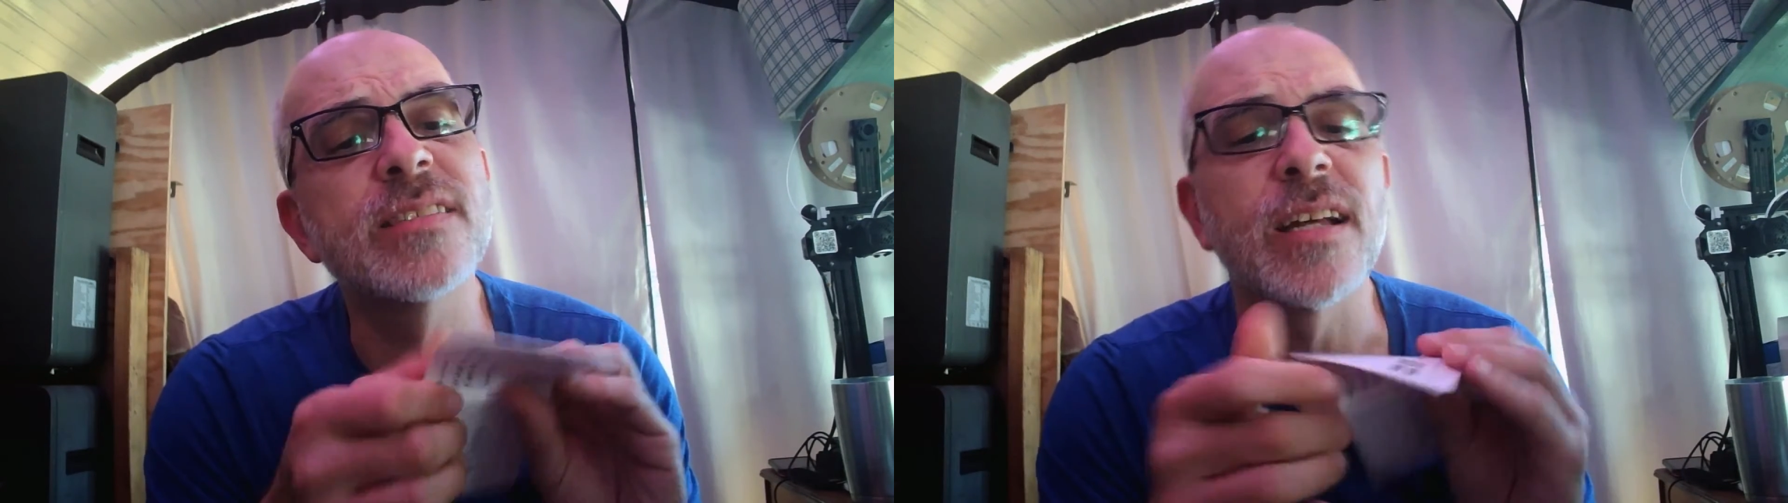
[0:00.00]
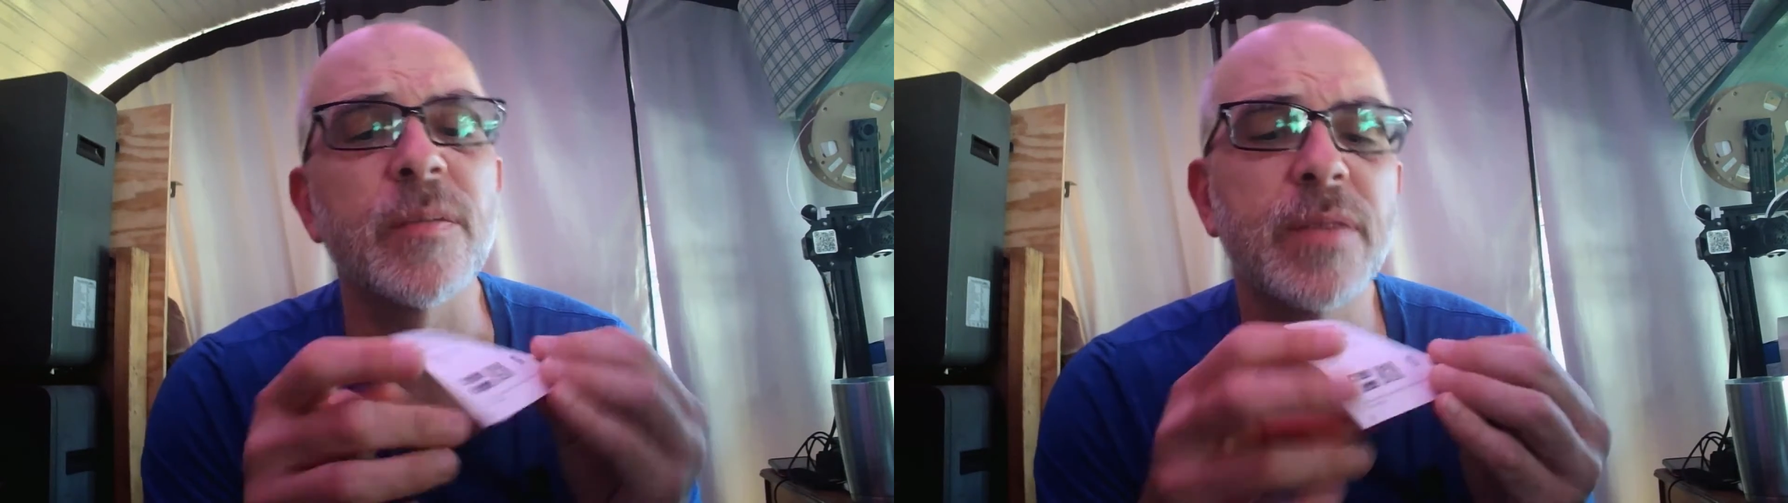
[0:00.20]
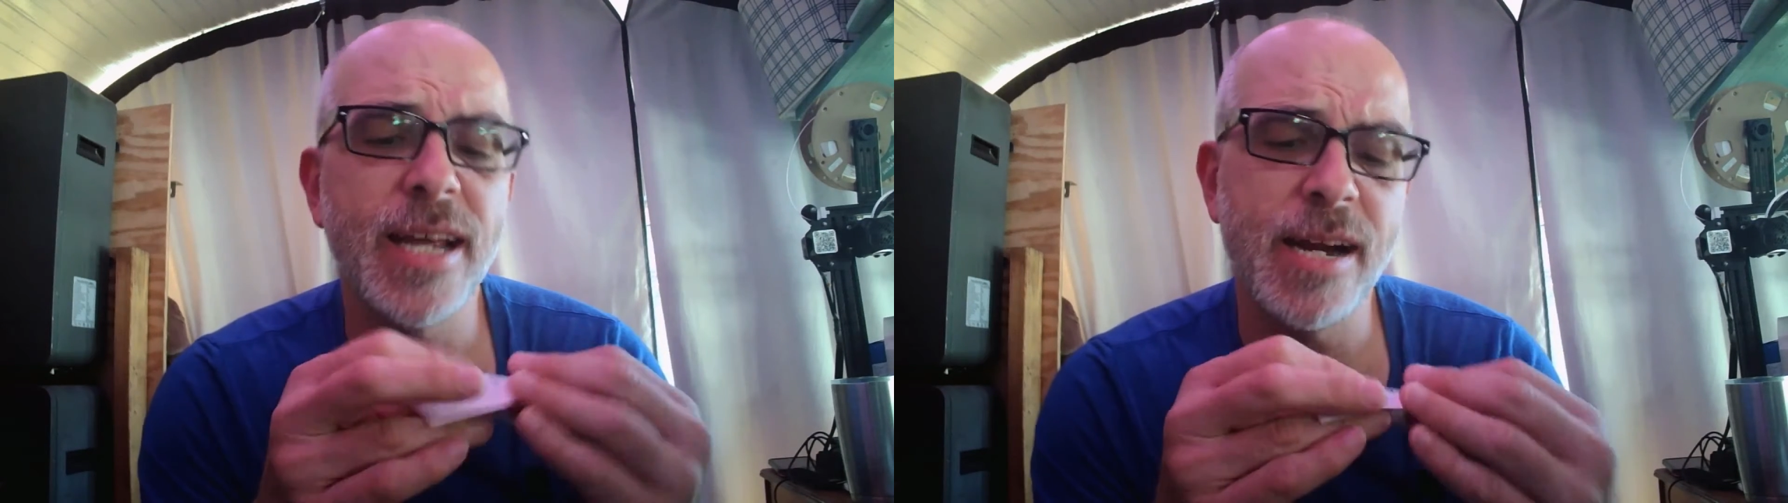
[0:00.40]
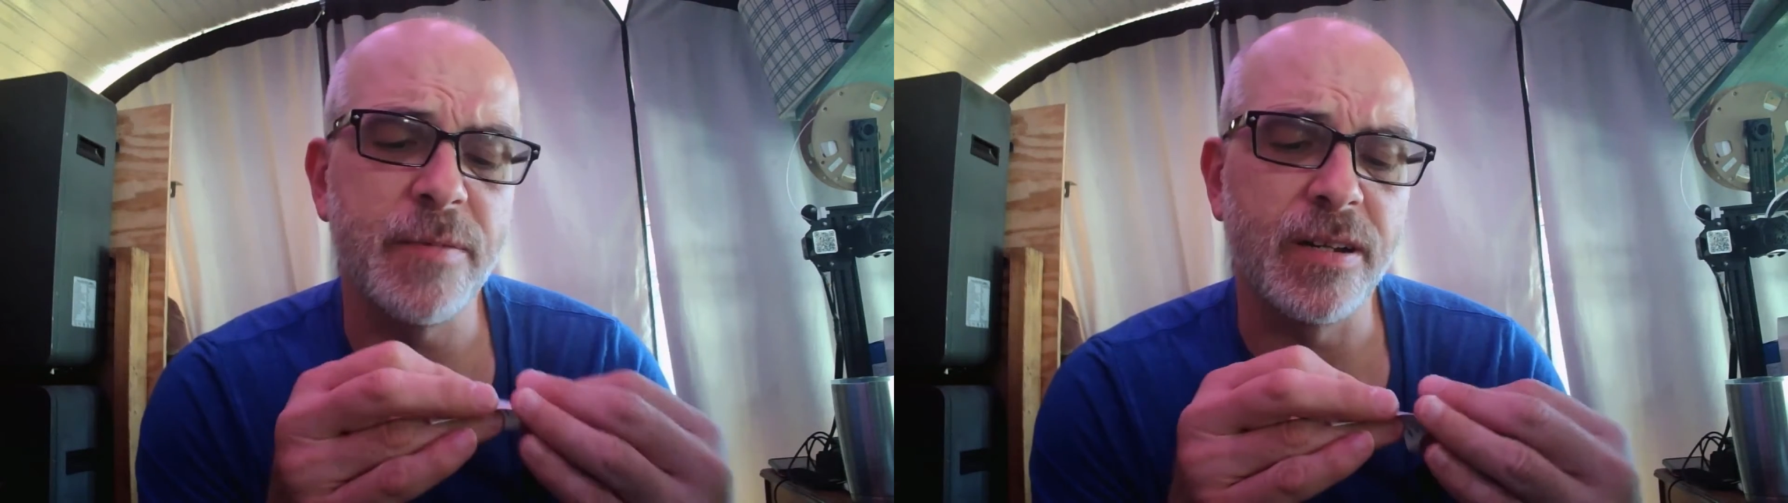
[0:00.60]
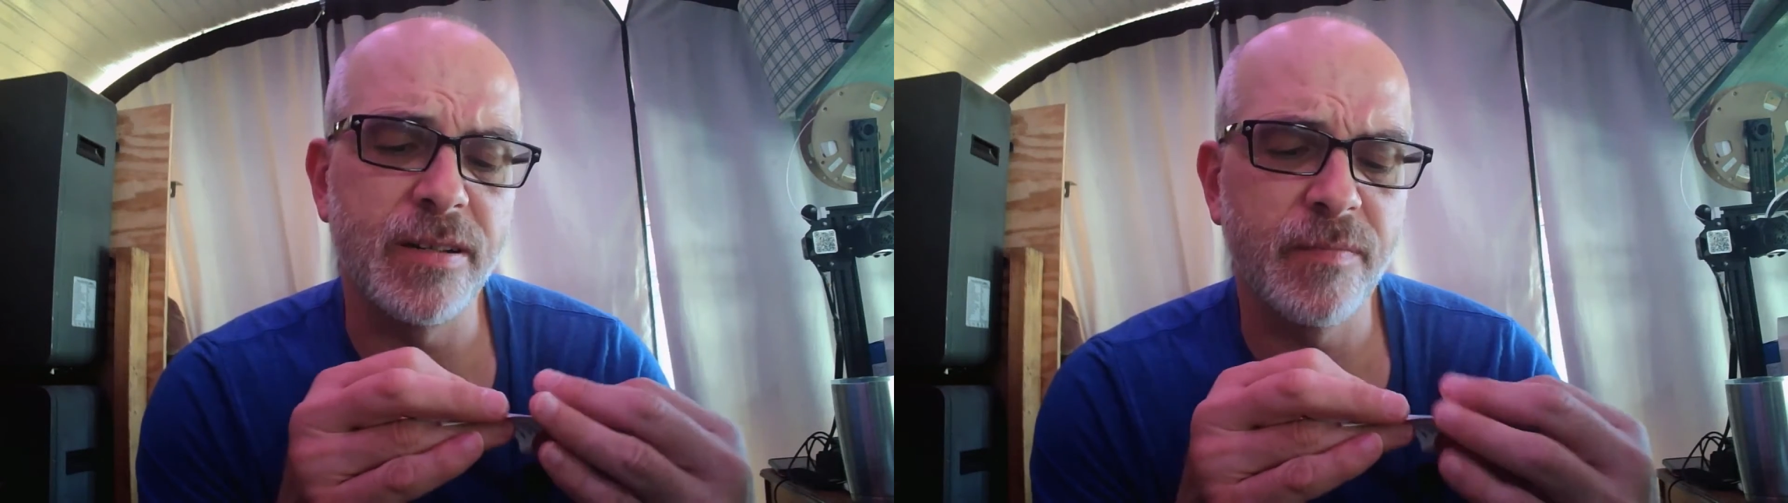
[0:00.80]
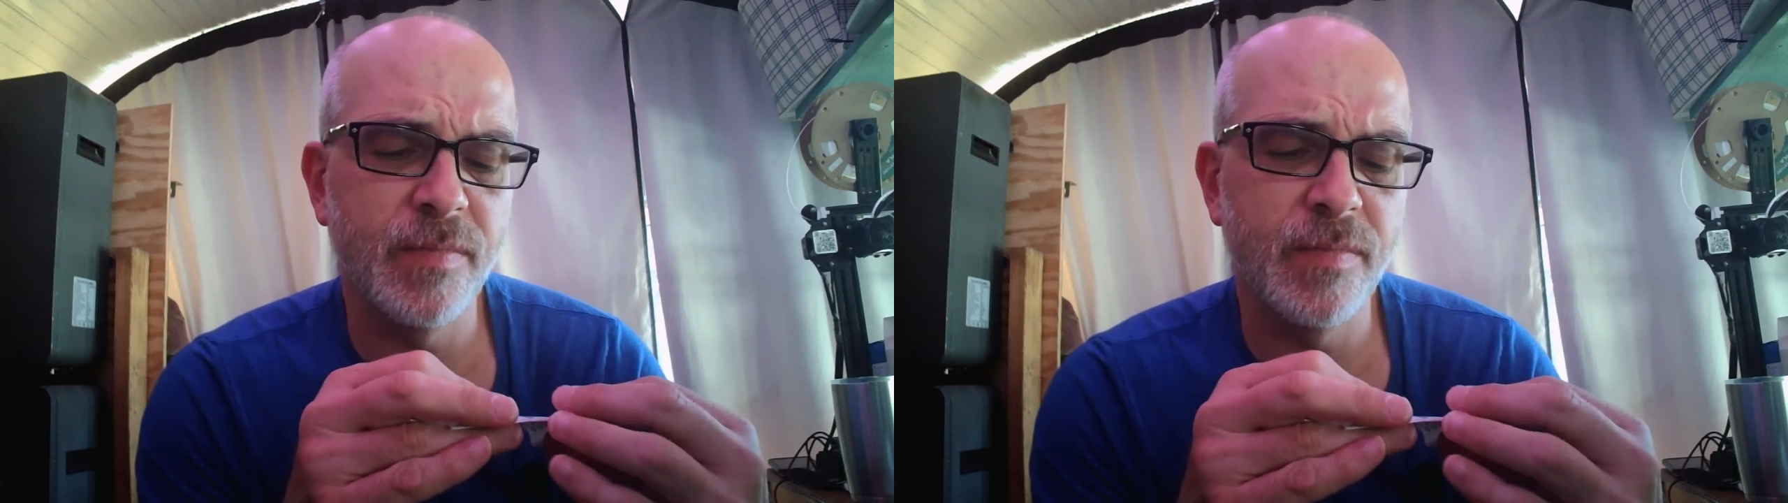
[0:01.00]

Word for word: to set up the camera.